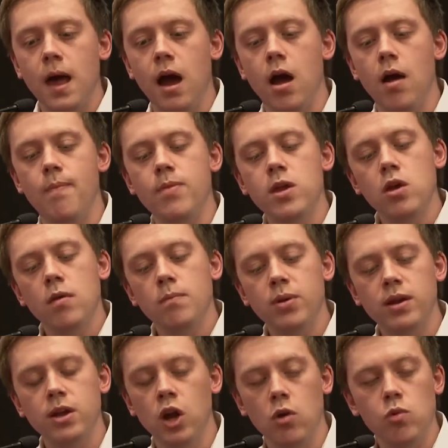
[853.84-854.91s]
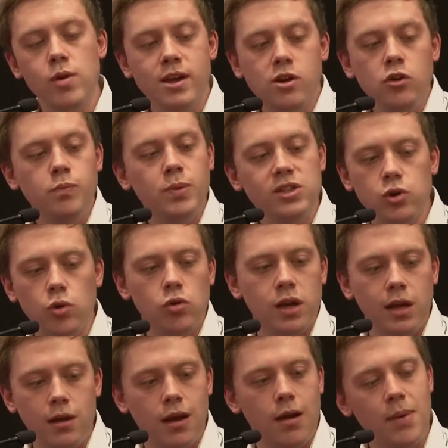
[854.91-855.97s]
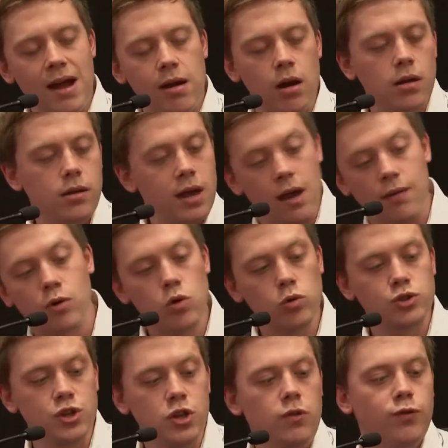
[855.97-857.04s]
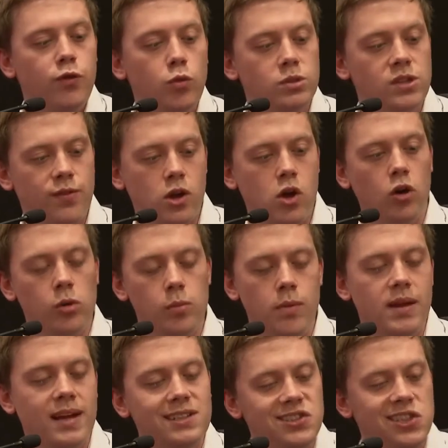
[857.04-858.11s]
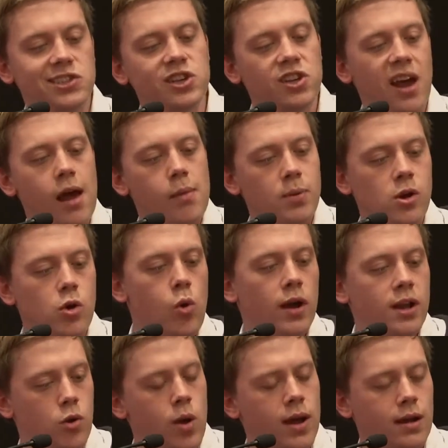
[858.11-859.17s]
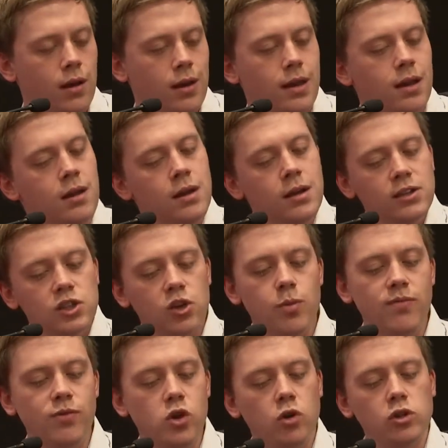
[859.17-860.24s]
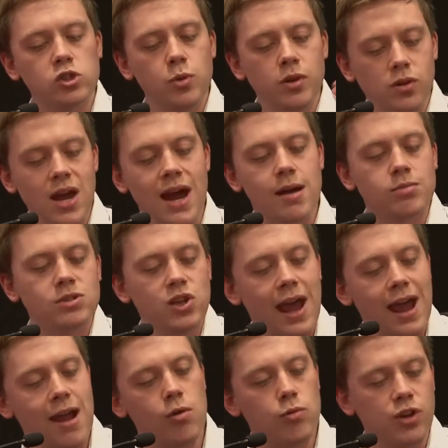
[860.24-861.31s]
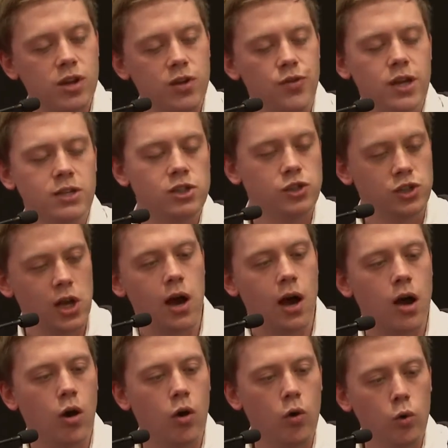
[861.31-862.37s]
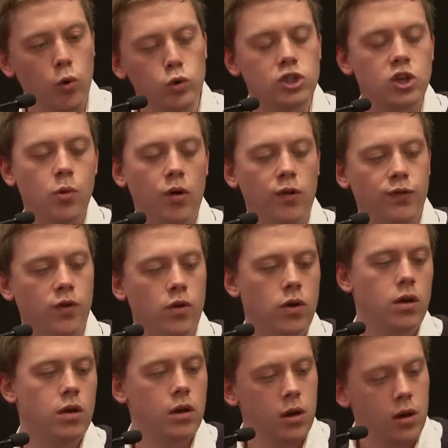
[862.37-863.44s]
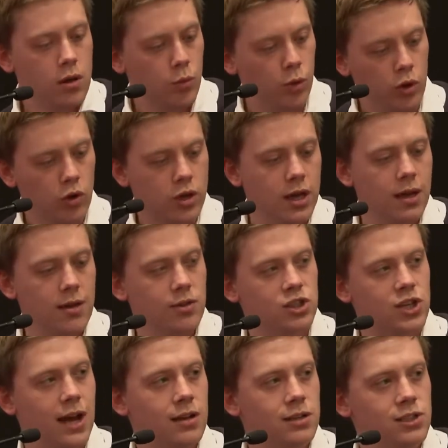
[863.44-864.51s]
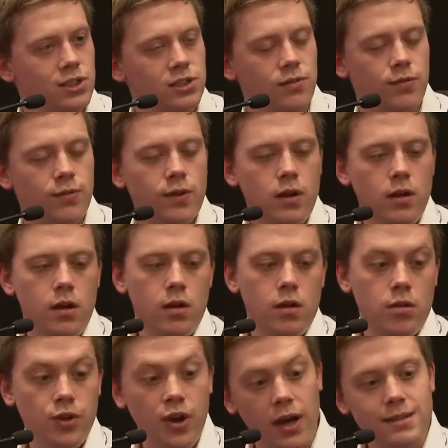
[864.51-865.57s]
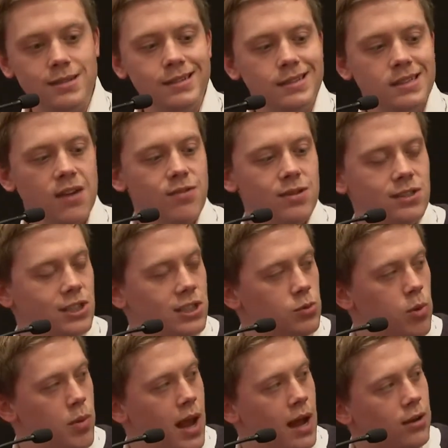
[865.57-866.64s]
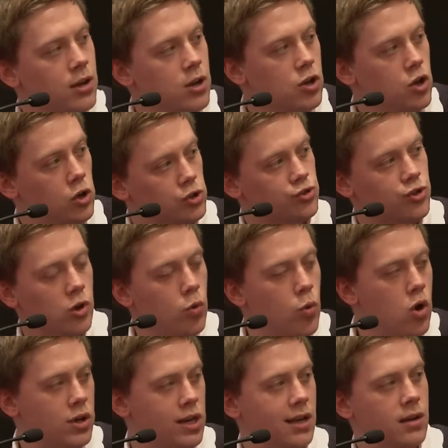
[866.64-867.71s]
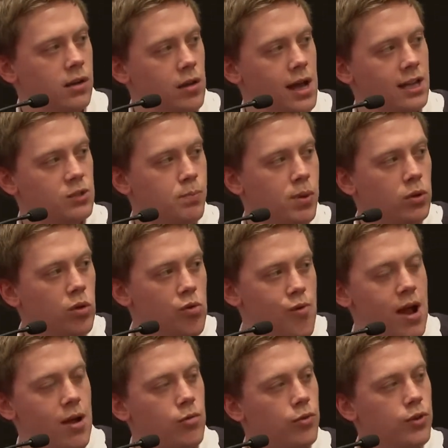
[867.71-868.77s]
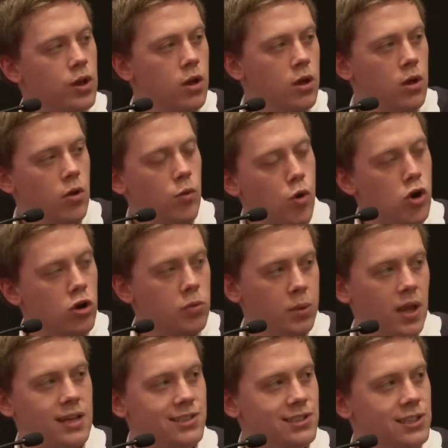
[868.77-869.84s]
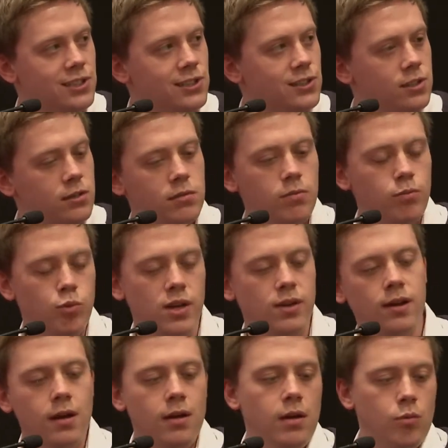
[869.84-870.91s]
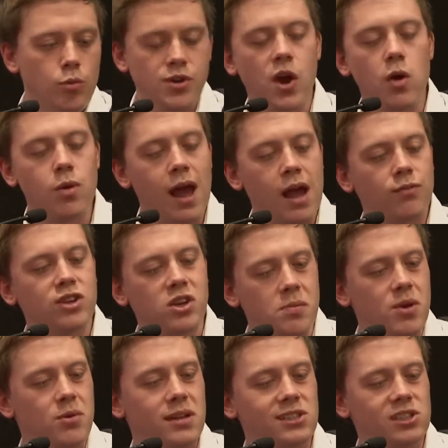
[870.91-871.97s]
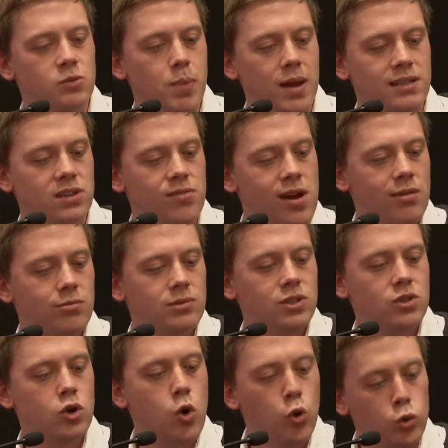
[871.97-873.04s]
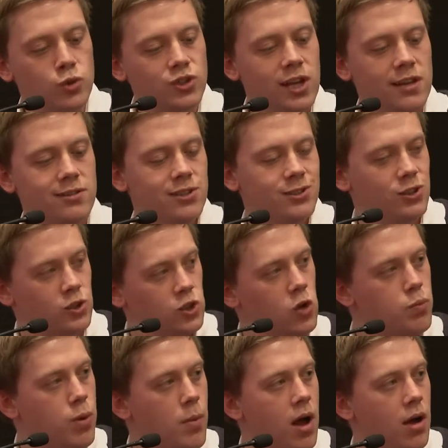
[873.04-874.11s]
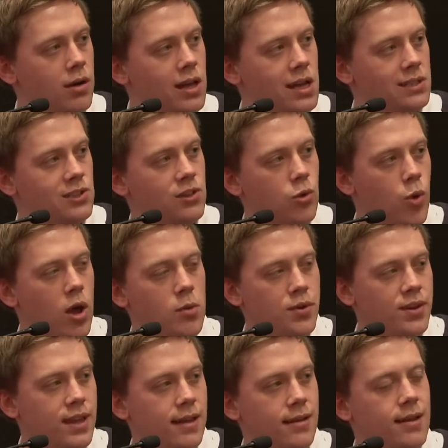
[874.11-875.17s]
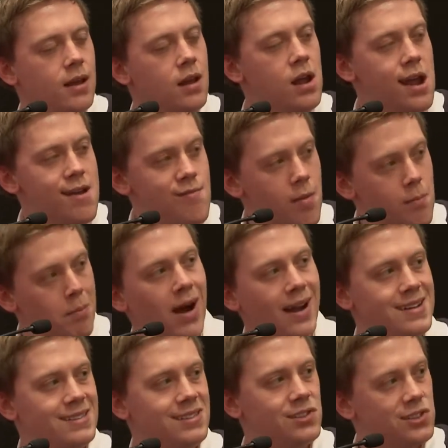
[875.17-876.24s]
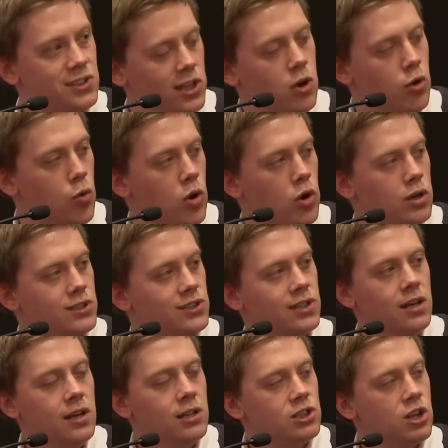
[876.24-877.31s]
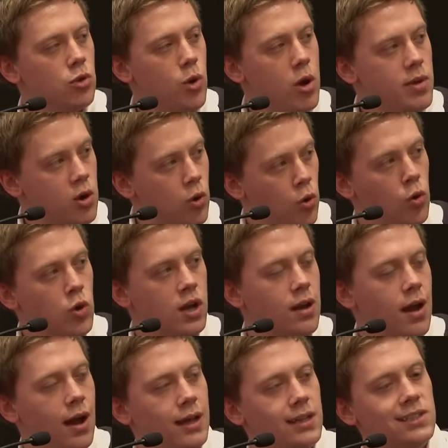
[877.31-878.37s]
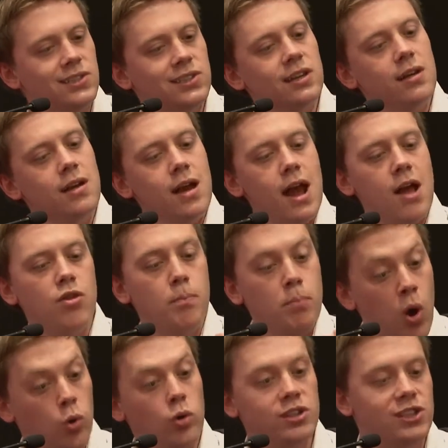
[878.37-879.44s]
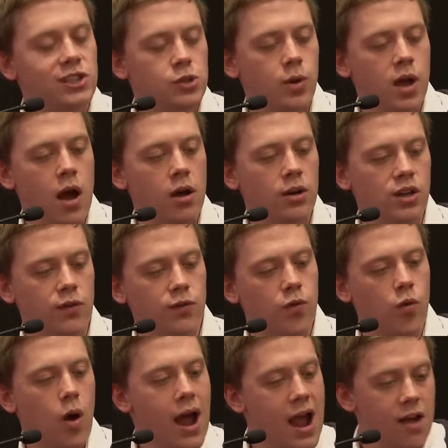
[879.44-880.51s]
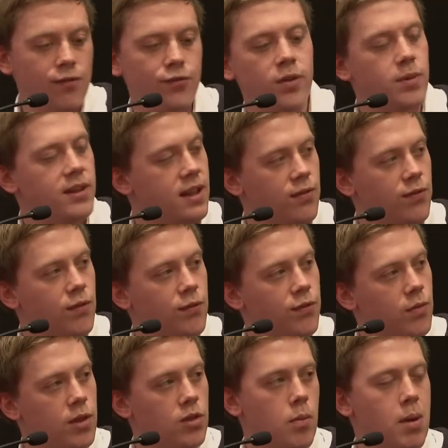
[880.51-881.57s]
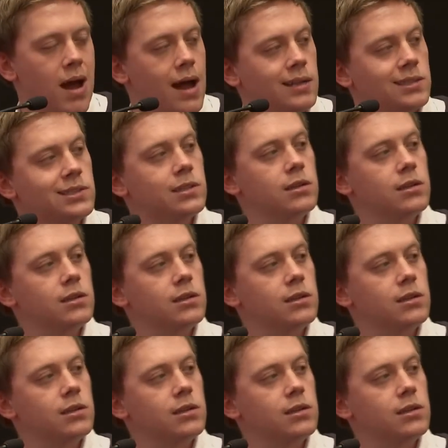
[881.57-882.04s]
Um, but you know, we could be talking about, uh, yeah, of course, new forms of economy because this could happen quite quickly. So we've got to adapt to how the conditions are. All too often, we're looking at the challenges of the 1970s when we had an industrial working class built around workplaces. We, we don't have communities based around call centres and supermarkets in the way we did around mines and steelworks. So the way we organise and the policies we argue for have to be different from in the past.